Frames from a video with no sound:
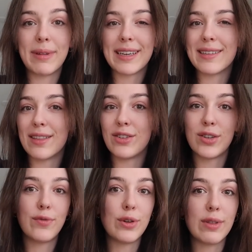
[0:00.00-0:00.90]
Like I said, there's
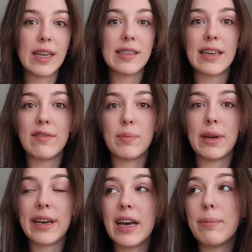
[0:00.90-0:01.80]
just a few things that I have to
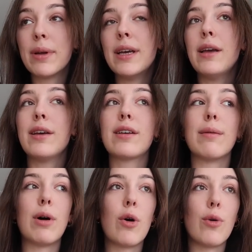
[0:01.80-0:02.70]
pick up,
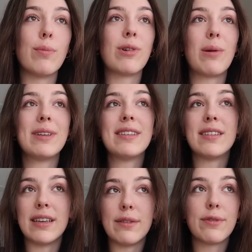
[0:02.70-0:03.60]
come home, probably
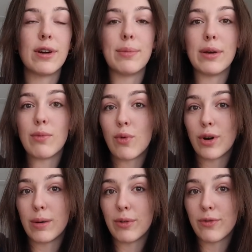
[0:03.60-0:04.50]
study for a bit
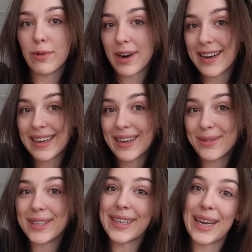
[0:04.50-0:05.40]
more before heading
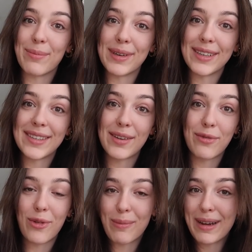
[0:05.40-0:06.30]
out to campus
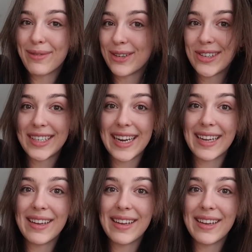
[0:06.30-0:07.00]
for my first